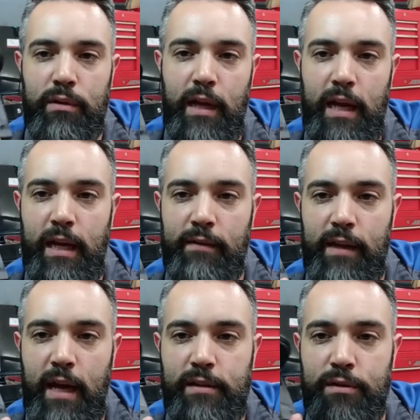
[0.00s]
any of
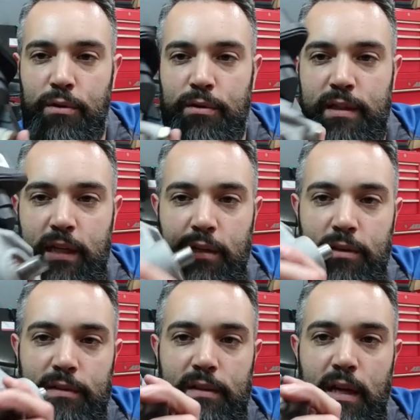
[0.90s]
the external
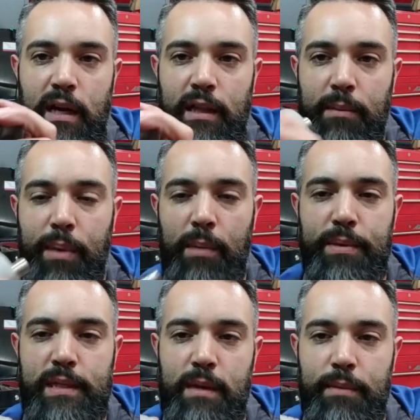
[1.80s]
seals on the pump
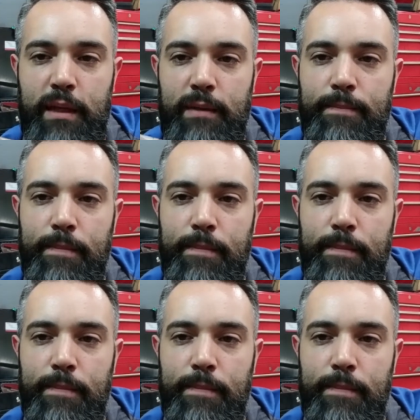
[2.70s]
assembly.